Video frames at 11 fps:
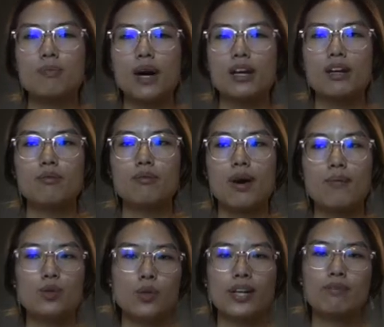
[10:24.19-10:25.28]
but I'm
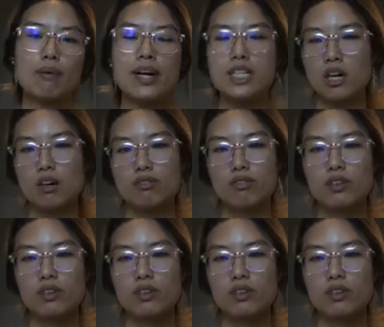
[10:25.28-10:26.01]
doing it by myself.